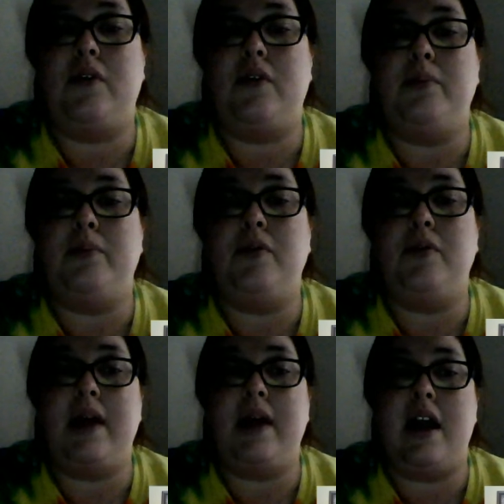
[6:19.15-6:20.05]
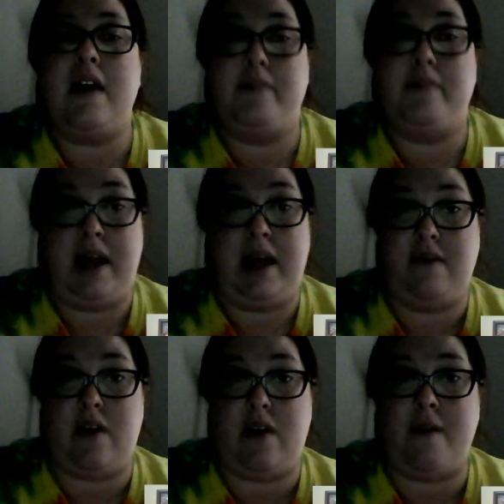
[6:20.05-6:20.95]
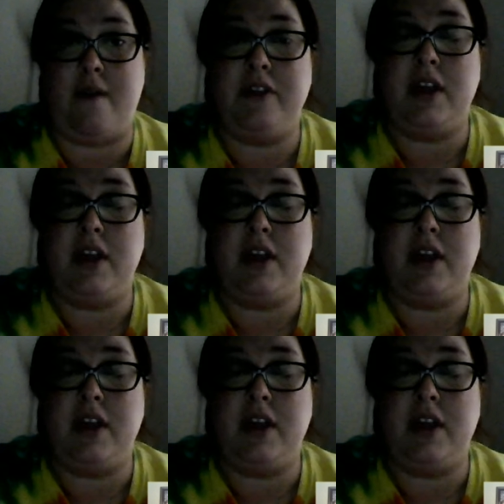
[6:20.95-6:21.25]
for improvement of behavior.